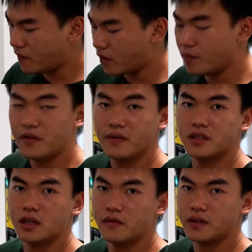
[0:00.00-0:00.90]
from
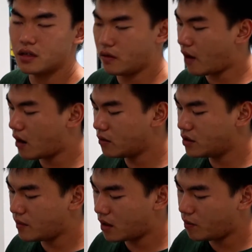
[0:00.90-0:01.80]
previous generation of ROG
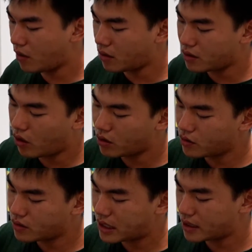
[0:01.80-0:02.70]
motherboard on the
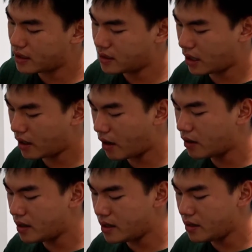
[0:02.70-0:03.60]
audio side is that
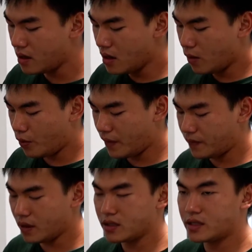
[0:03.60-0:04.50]
currently
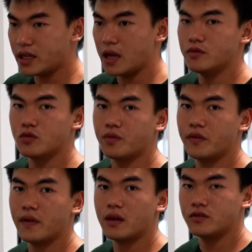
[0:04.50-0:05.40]
with the same
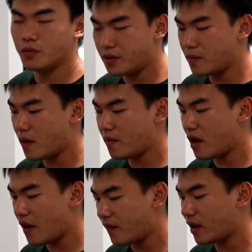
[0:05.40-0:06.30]
Supreme
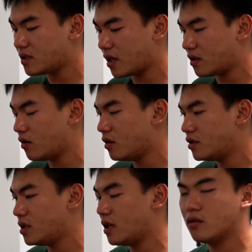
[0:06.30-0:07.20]
FX
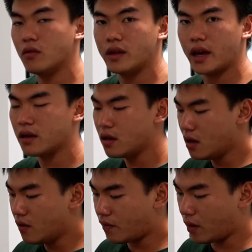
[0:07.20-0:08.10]
technology and codec
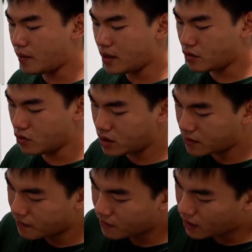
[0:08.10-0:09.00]
from ASUS,
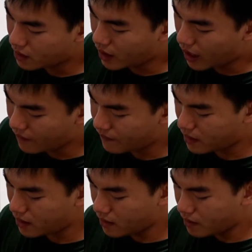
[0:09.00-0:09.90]
they have
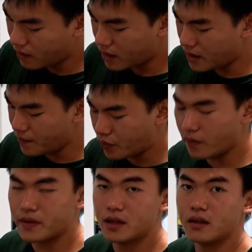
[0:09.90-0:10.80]

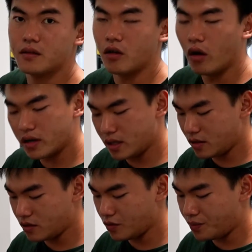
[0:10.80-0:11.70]
improved it and called it
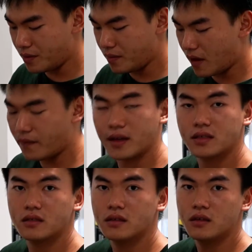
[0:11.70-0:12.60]
the Supreme
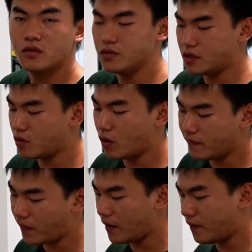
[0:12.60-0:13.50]
FX
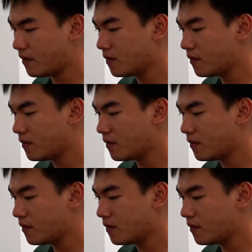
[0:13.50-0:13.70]
2015.